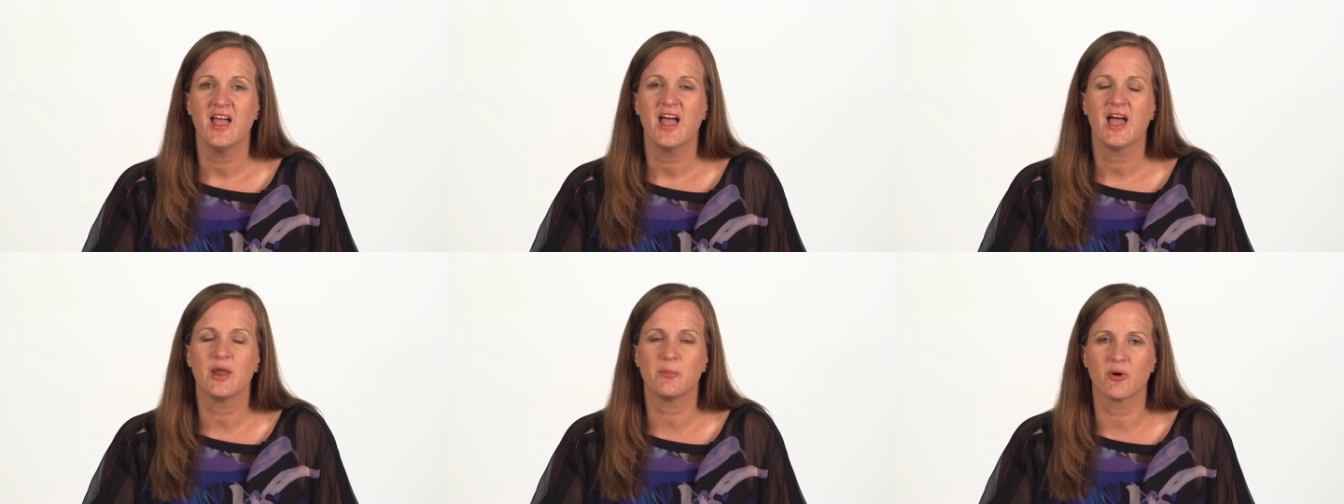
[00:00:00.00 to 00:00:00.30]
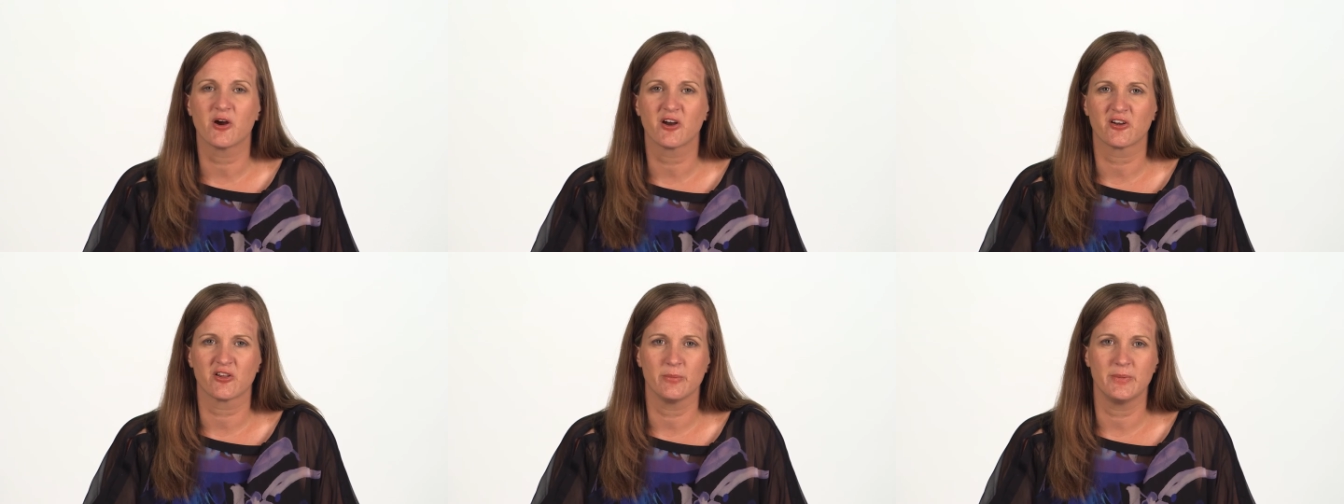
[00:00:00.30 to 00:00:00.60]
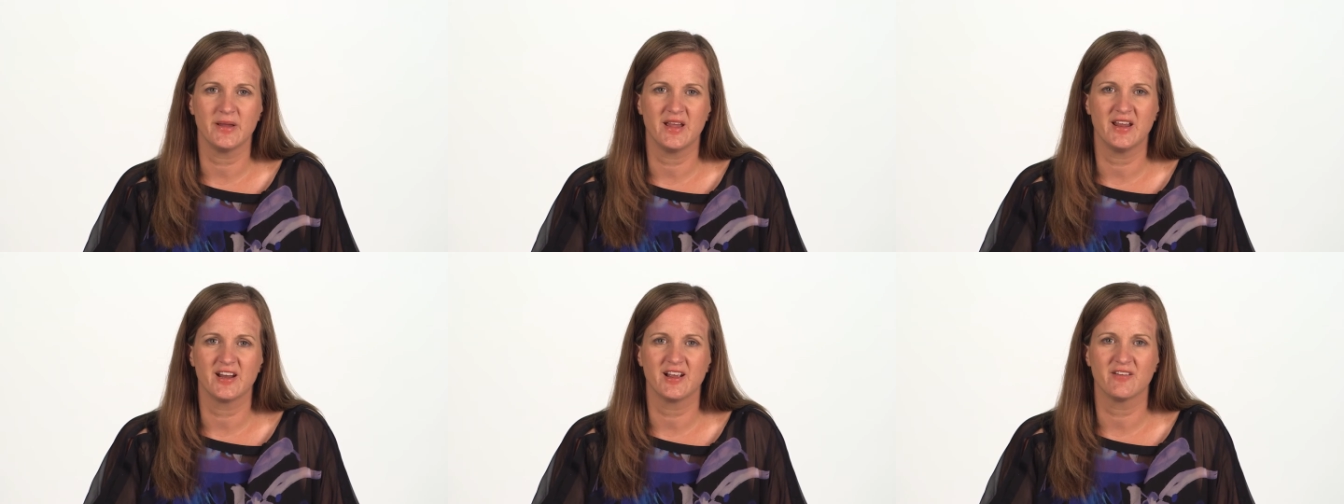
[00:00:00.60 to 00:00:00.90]
and marked the
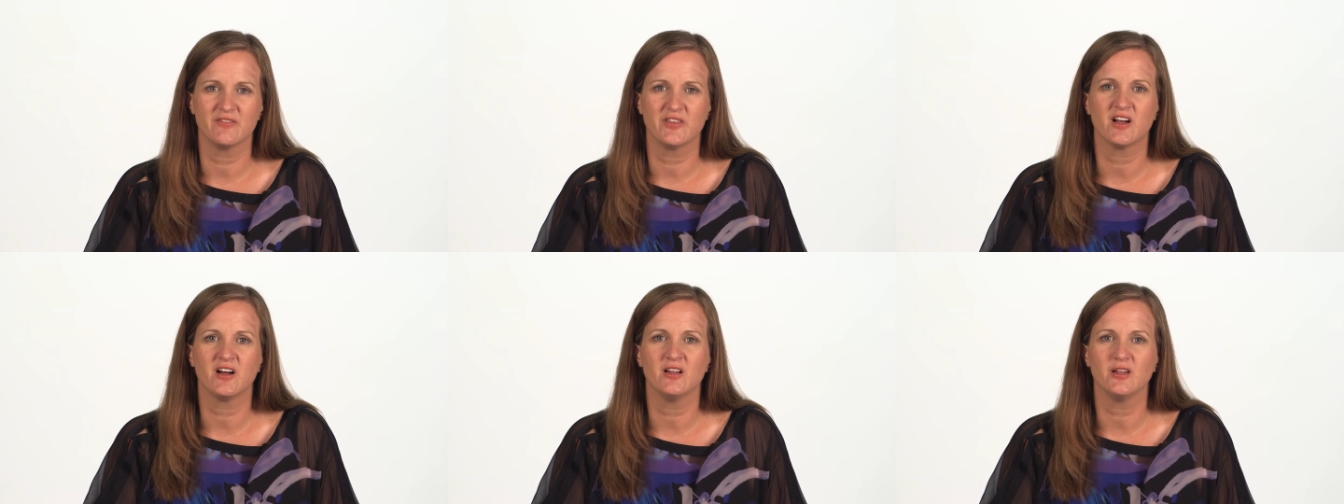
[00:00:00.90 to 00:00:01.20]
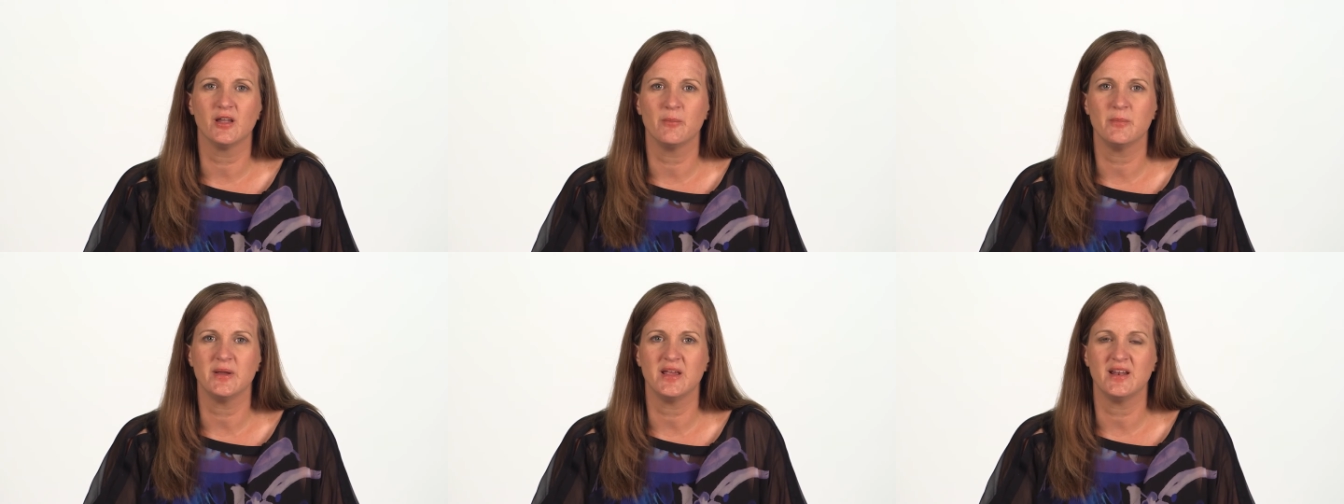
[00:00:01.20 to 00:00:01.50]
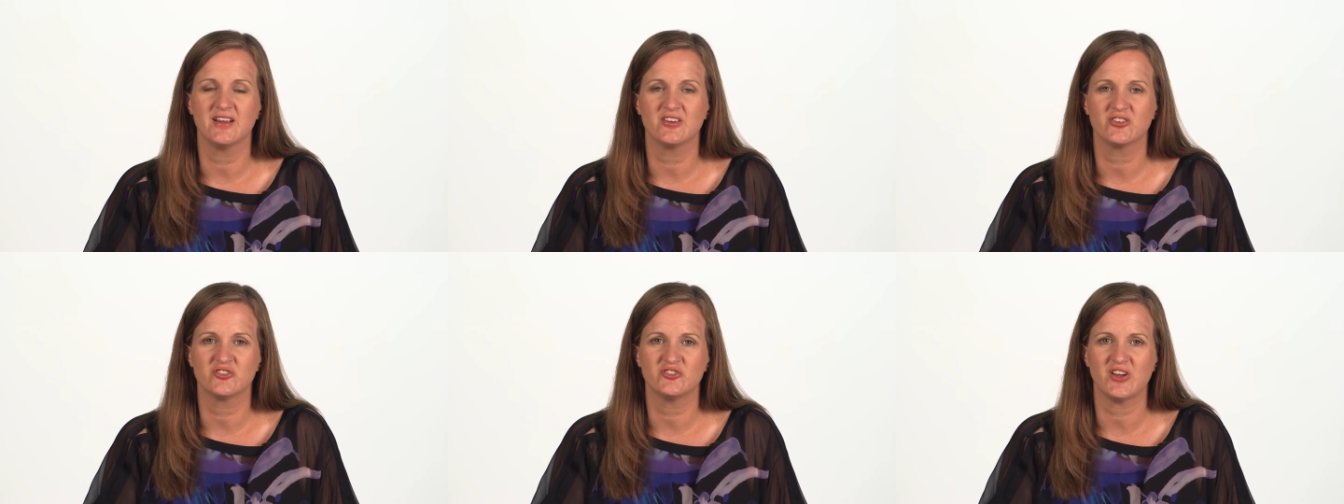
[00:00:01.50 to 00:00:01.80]
beginning of the
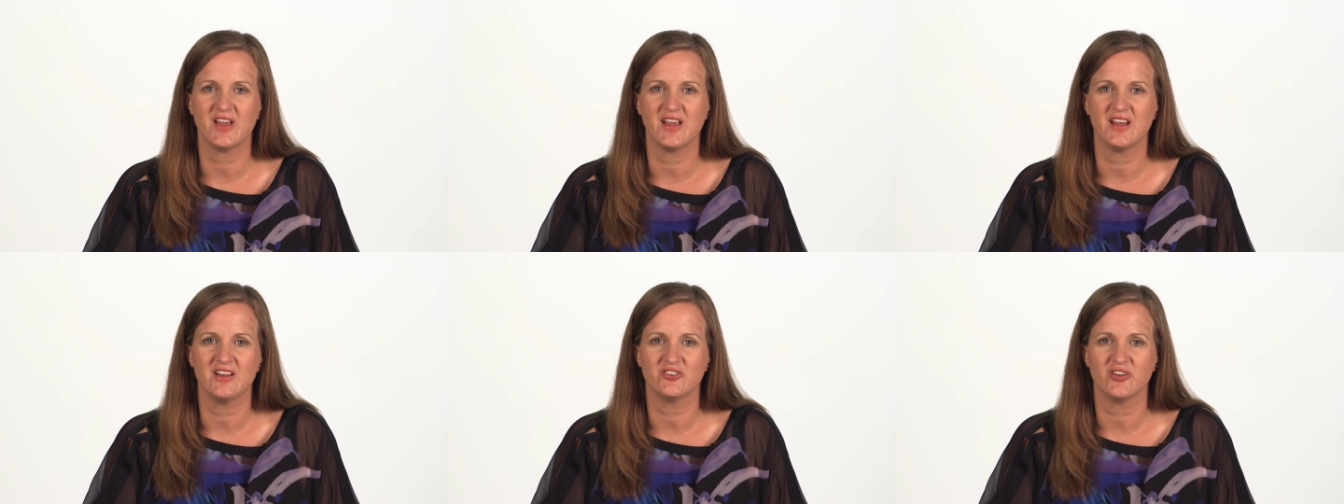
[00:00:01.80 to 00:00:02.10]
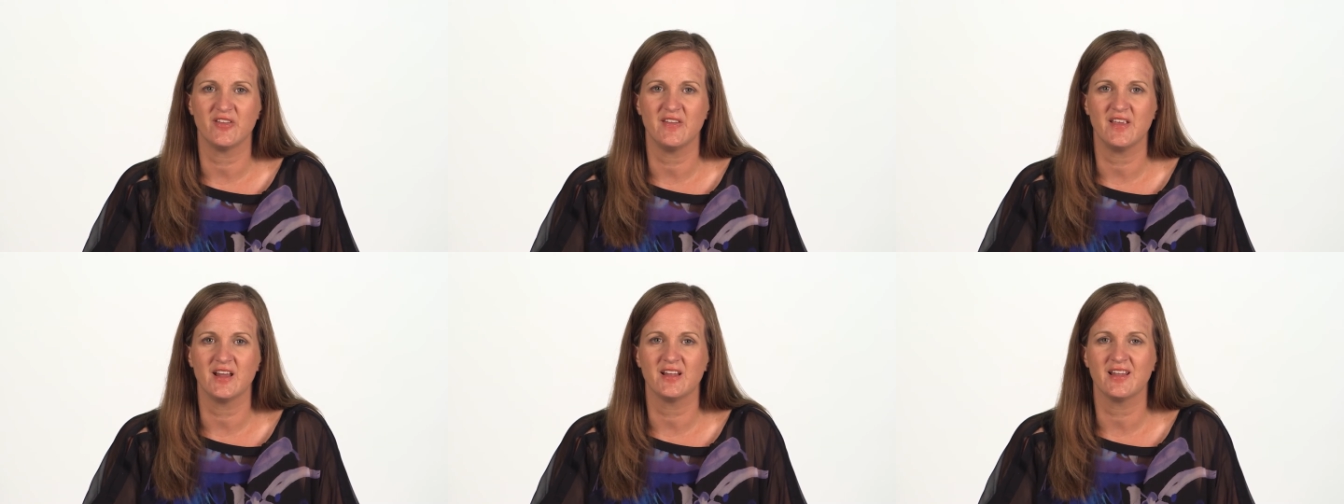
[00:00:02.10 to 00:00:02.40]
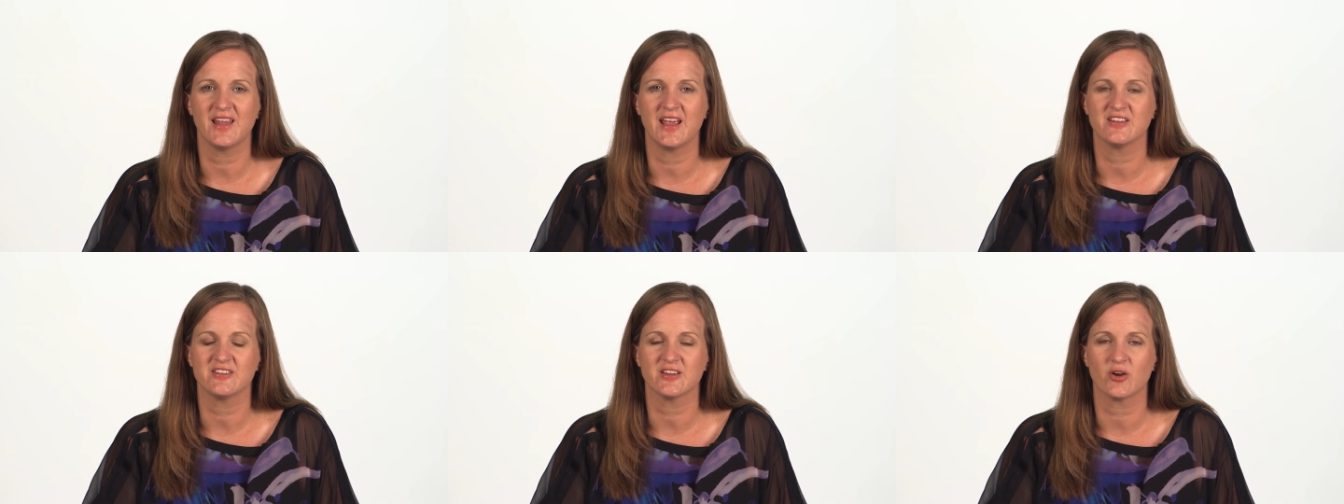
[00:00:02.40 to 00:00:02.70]
Columbian Exchange in the
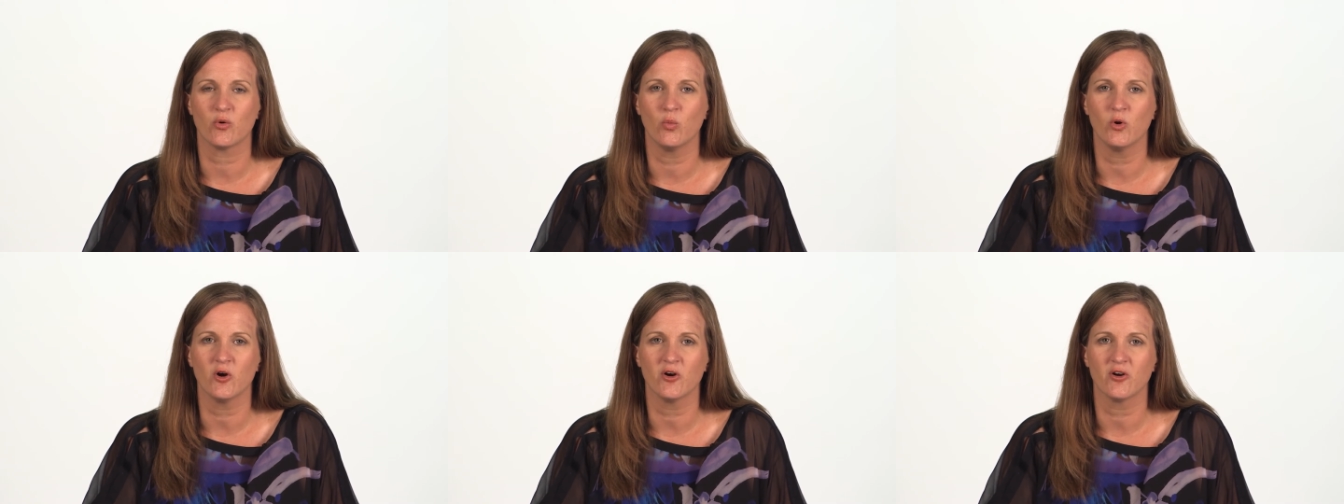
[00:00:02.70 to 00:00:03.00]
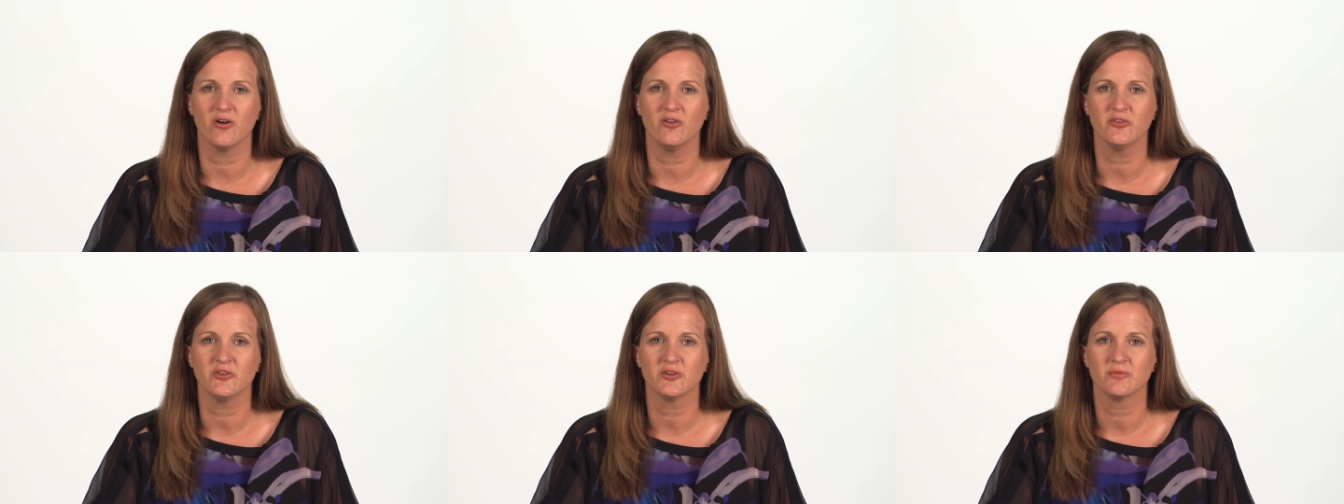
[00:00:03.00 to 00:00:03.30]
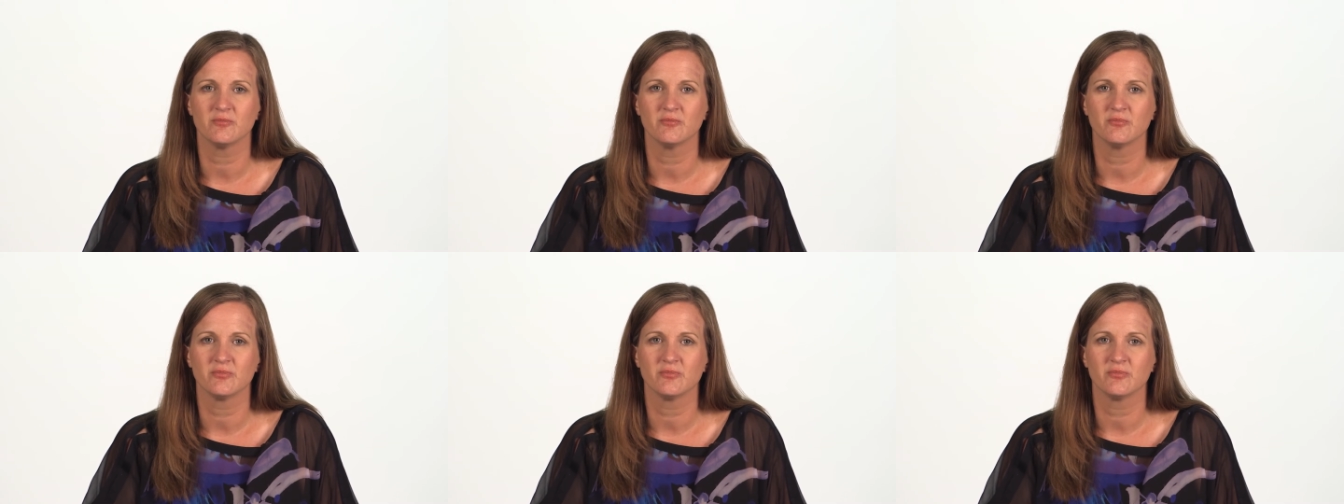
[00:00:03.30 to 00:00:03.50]
Atlantic world,